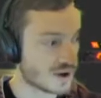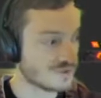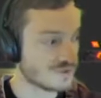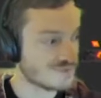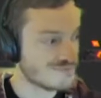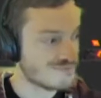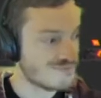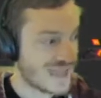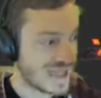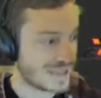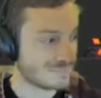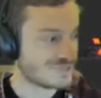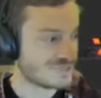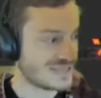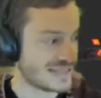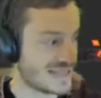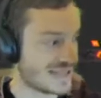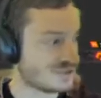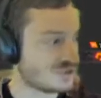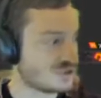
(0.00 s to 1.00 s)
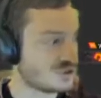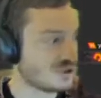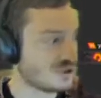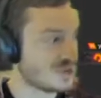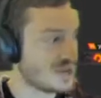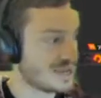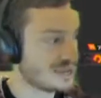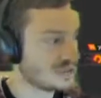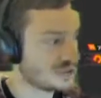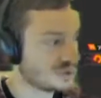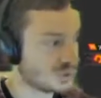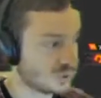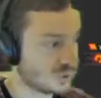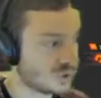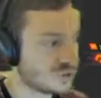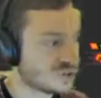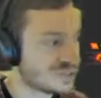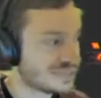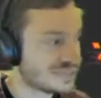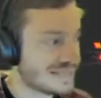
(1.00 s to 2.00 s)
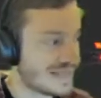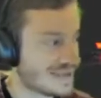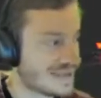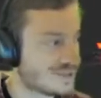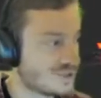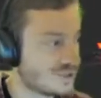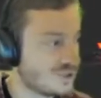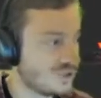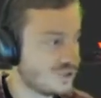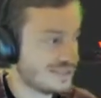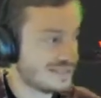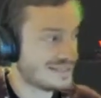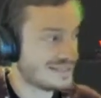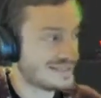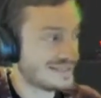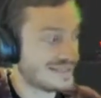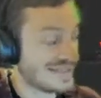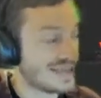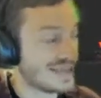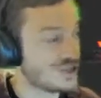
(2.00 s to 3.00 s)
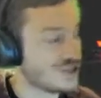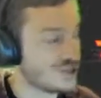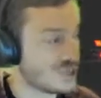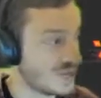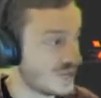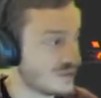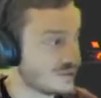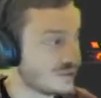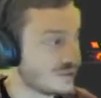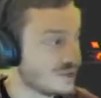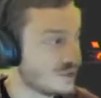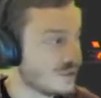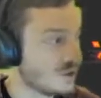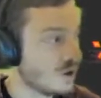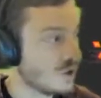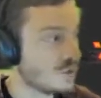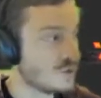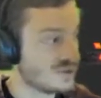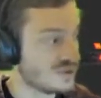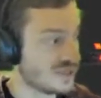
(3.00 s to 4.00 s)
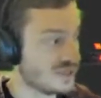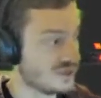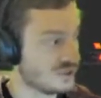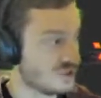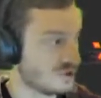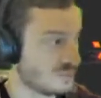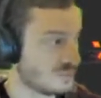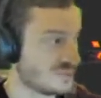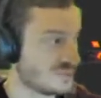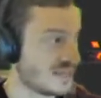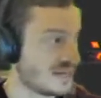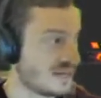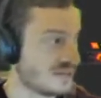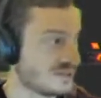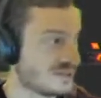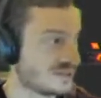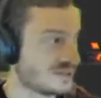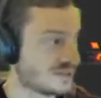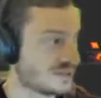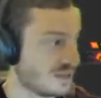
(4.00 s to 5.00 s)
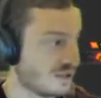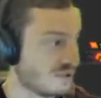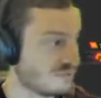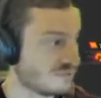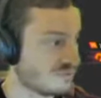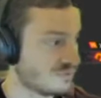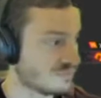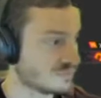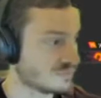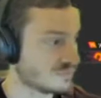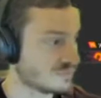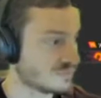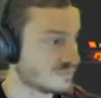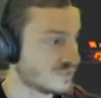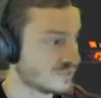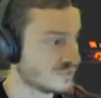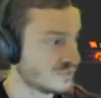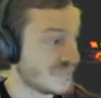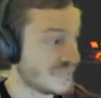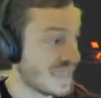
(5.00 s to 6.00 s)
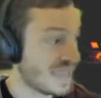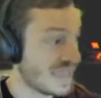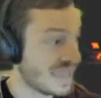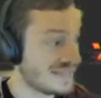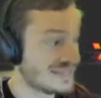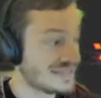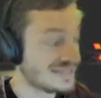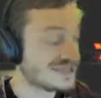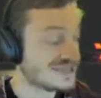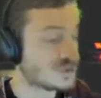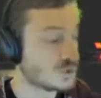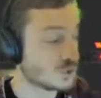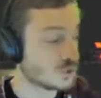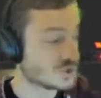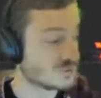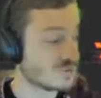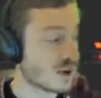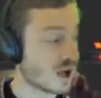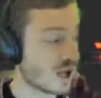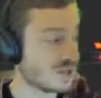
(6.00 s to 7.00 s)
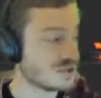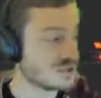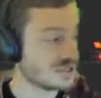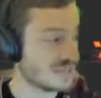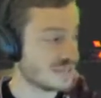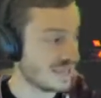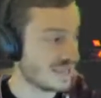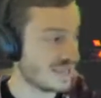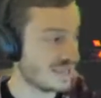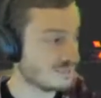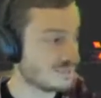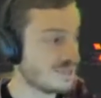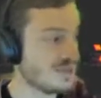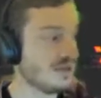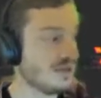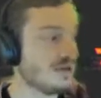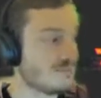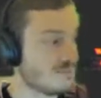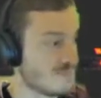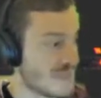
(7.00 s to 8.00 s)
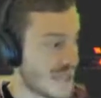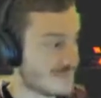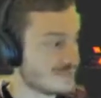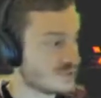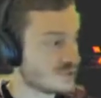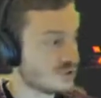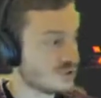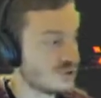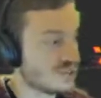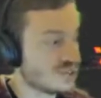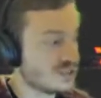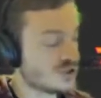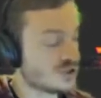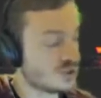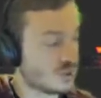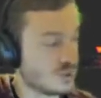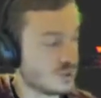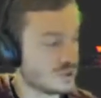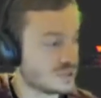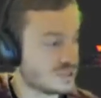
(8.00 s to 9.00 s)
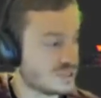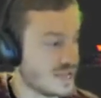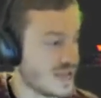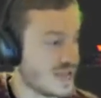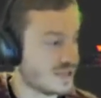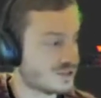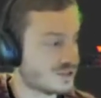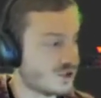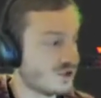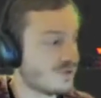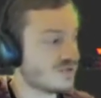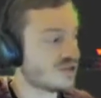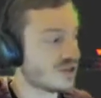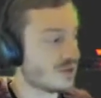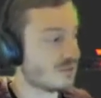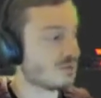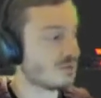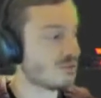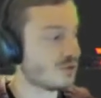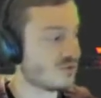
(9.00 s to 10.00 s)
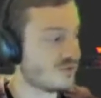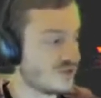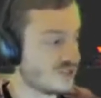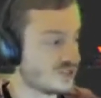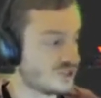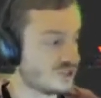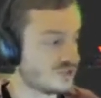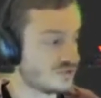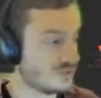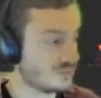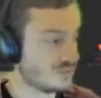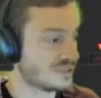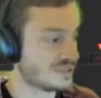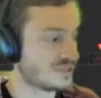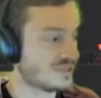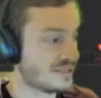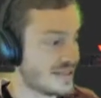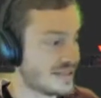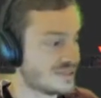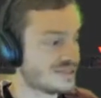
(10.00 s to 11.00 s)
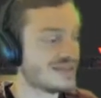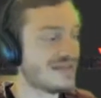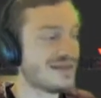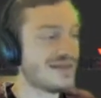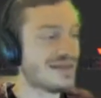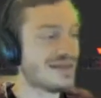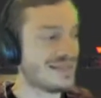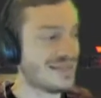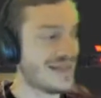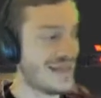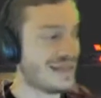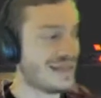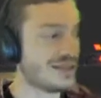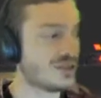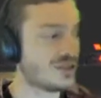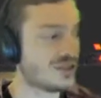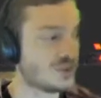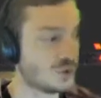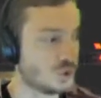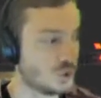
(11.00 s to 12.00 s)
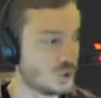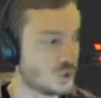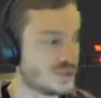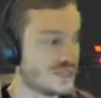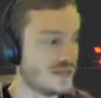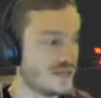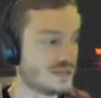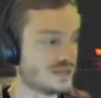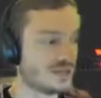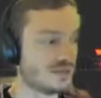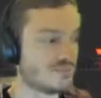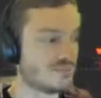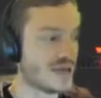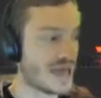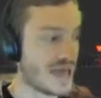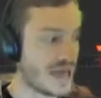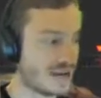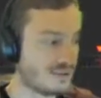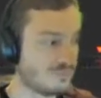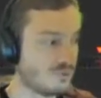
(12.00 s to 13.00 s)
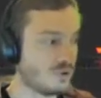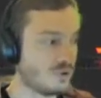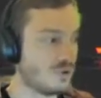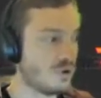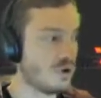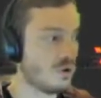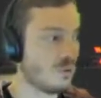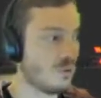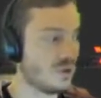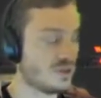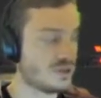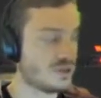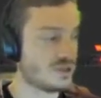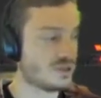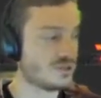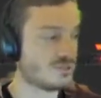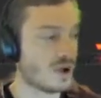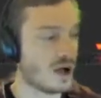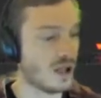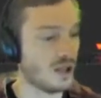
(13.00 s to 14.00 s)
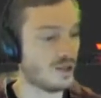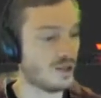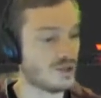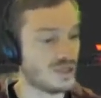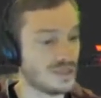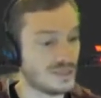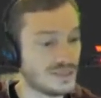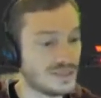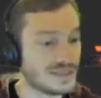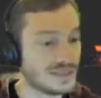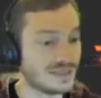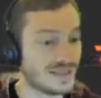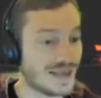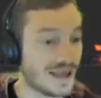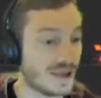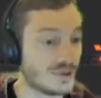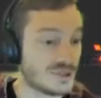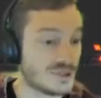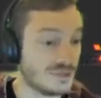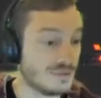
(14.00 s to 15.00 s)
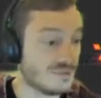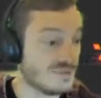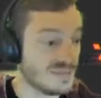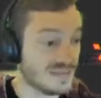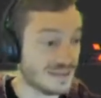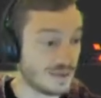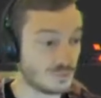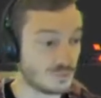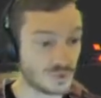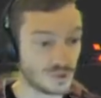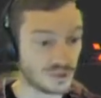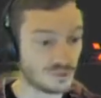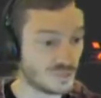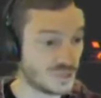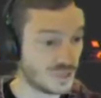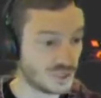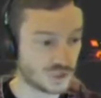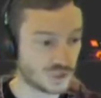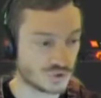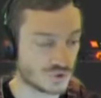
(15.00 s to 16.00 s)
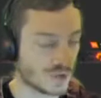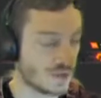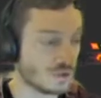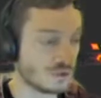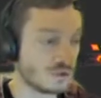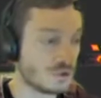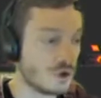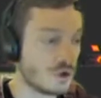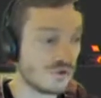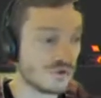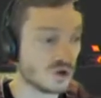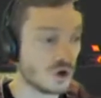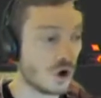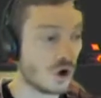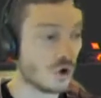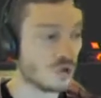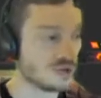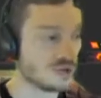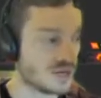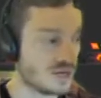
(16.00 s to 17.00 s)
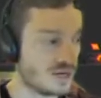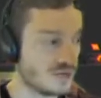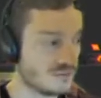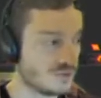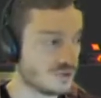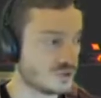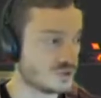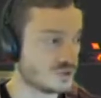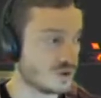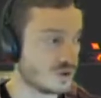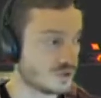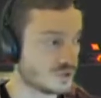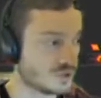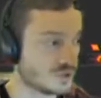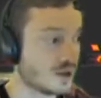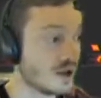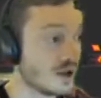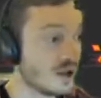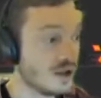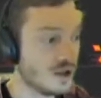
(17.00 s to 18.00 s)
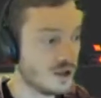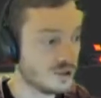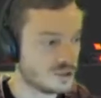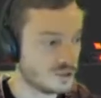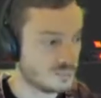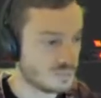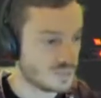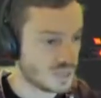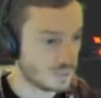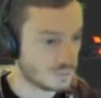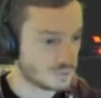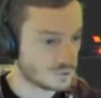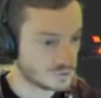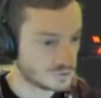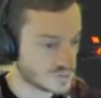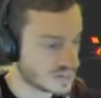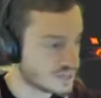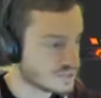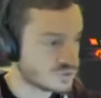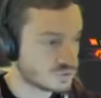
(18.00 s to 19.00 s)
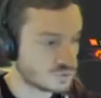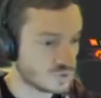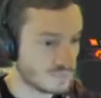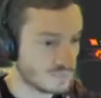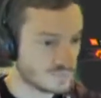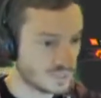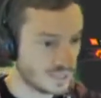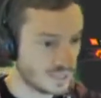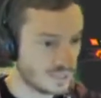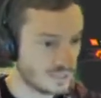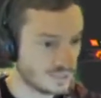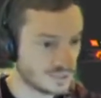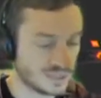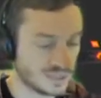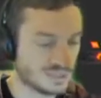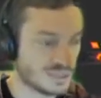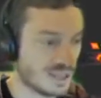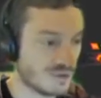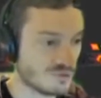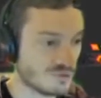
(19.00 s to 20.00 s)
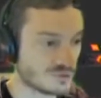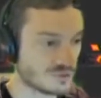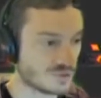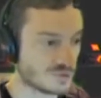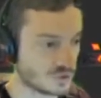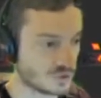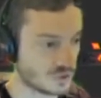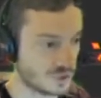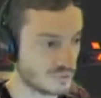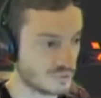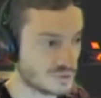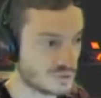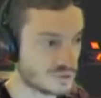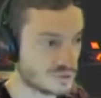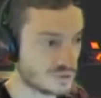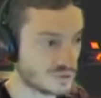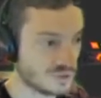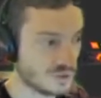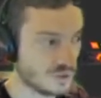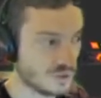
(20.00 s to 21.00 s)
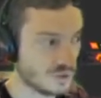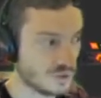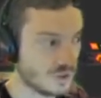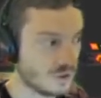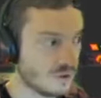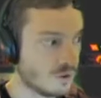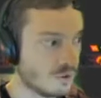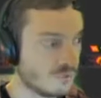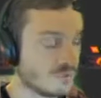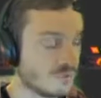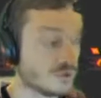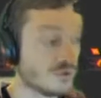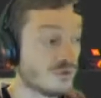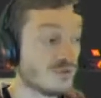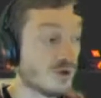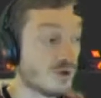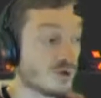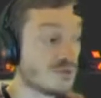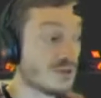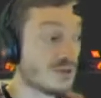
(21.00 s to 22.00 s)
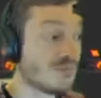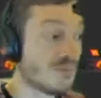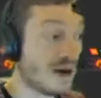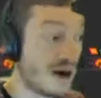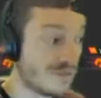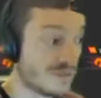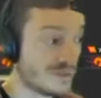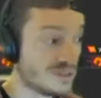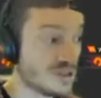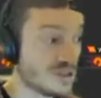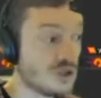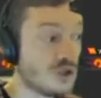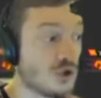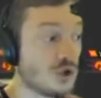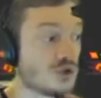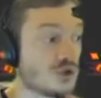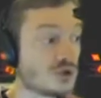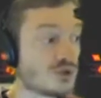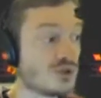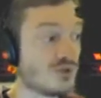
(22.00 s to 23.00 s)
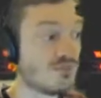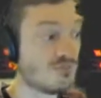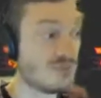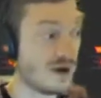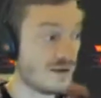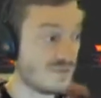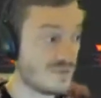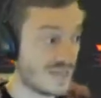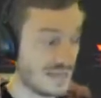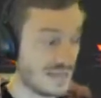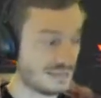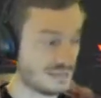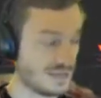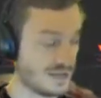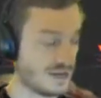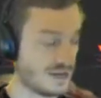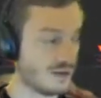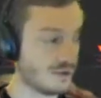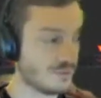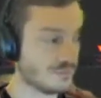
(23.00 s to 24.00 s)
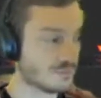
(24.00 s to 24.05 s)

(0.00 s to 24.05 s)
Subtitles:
maps that to a storage class that you can instantiate within Kubernetes itself. Say, hey, this storage policy name maps to this storage class. So if someone provisions from this class, they get storage that is compatible with this policy. And this allows the VMware administrator, or whoever owns that infrastructure, to be able to create swim lanes and levels of service for the folks above it, the users above that layer,